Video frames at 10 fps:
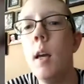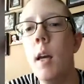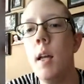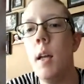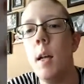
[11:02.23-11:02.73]

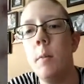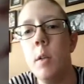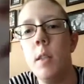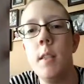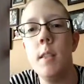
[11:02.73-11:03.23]
And I'm
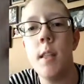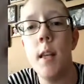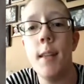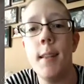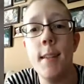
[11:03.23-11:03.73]
going to
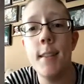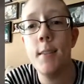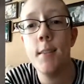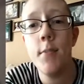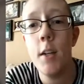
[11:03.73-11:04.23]
say
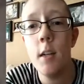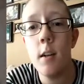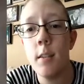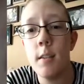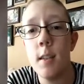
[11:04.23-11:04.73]
this very
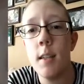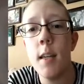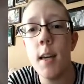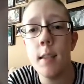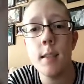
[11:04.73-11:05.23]
honestly,
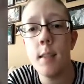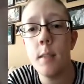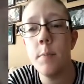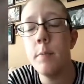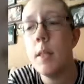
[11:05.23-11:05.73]
yes.
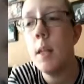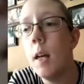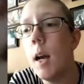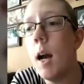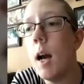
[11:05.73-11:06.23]

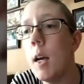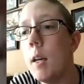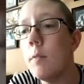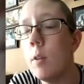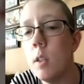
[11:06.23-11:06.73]

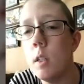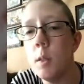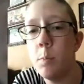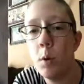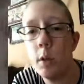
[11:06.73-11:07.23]
I fully
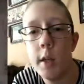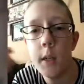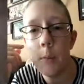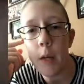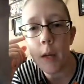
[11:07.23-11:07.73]
support
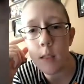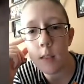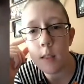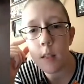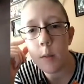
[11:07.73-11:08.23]
him
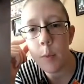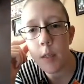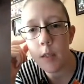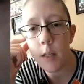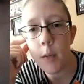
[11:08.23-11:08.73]
as a
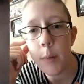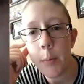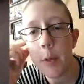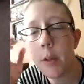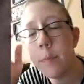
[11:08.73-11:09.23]
military
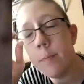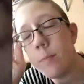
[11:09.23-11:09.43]
member.